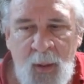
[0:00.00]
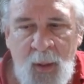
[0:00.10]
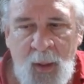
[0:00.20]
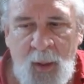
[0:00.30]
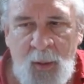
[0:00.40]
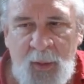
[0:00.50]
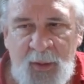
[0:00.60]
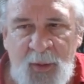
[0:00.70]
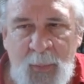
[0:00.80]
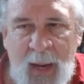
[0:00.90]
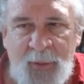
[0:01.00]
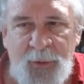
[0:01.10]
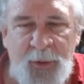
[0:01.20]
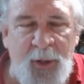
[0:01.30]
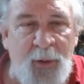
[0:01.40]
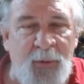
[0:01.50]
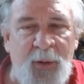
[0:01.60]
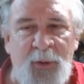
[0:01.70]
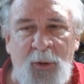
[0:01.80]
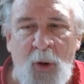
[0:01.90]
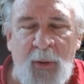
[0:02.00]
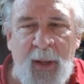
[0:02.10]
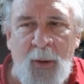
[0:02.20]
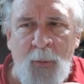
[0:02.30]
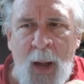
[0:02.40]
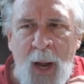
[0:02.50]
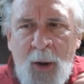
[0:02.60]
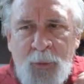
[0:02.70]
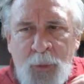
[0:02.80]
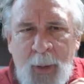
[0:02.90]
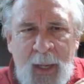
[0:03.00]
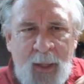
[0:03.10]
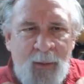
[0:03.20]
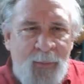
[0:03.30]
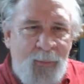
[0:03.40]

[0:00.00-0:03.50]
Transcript: Look, this is Master Hughes, and you're going to get a rare treat.